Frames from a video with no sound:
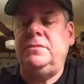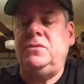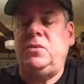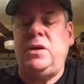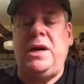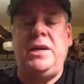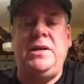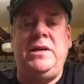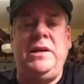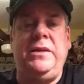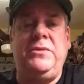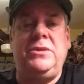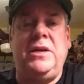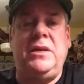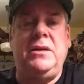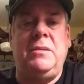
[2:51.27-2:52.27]
what I did
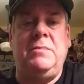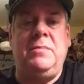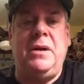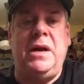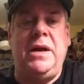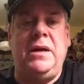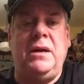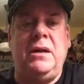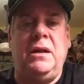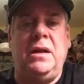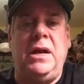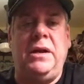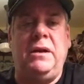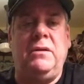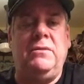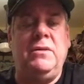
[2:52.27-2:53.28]
was I ended up buying a
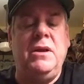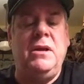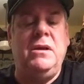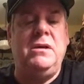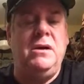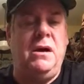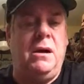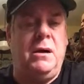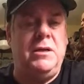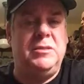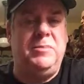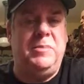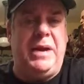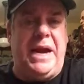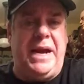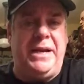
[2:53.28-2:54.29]
lot of gauze
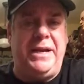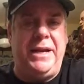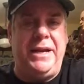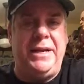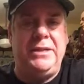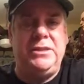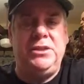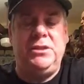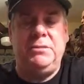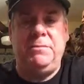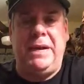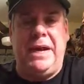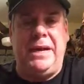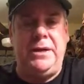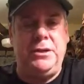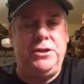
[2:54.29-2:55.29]
bandages,
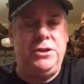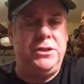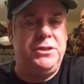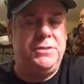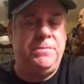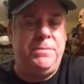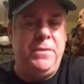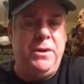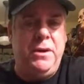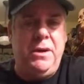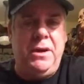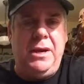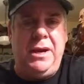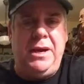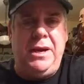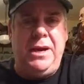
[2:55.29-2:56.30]

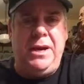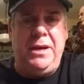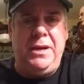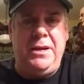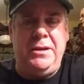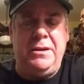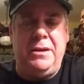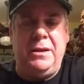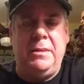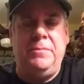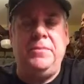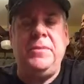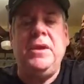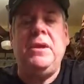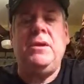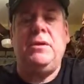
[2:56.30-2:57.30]
and I ended up
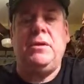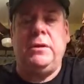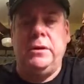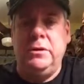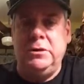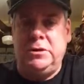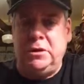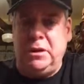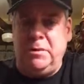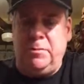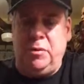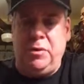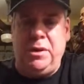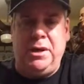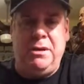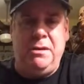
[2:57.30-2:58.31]
loosely
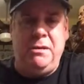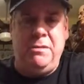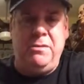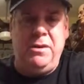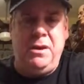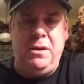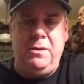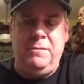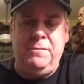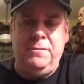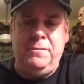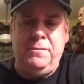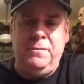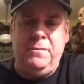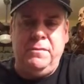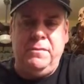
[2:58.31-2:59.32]
putting on the
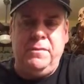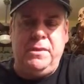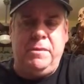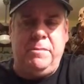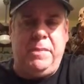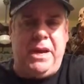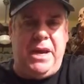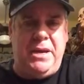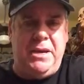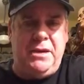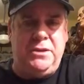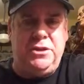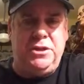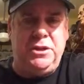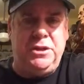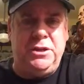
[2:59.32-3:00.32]

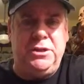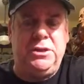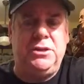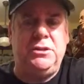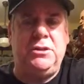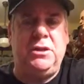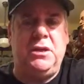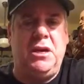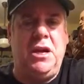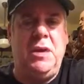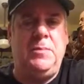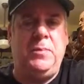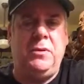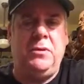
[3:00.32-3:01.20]
bandages to keep